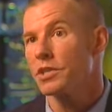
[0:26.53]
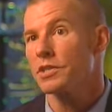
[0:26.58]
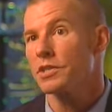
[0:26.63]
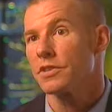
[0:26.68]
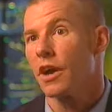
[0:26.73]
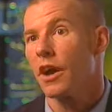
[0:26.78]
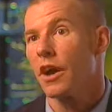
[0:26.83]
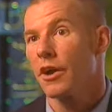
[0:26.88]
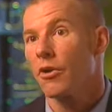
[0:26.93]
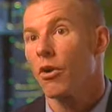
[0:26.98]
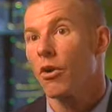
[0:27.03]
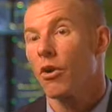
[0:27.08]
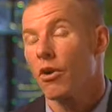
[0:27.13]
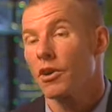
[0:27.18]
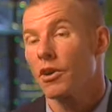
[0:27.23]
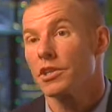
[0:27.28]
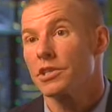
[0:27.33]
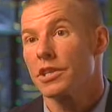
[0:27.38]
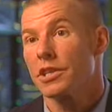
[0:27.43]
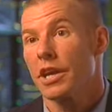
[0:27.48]
design our
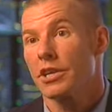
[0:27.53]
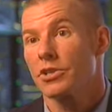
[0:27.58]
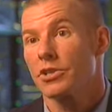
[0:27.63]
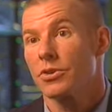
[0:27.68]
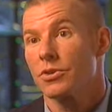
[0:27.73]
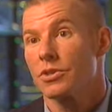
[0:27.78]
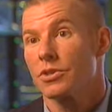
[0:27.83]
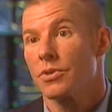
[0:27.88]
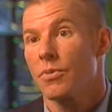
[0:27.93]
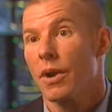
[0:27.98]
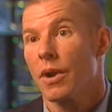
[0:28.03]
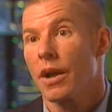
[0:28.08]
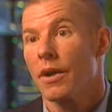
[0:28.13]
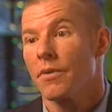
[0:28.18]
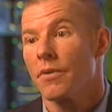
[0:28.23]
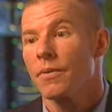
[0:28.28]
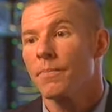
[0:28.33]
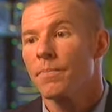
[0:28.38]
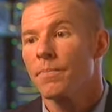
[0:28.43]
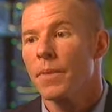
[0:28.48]
architectures
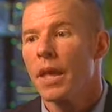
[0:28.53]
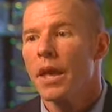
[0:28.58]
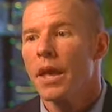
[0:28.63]
around.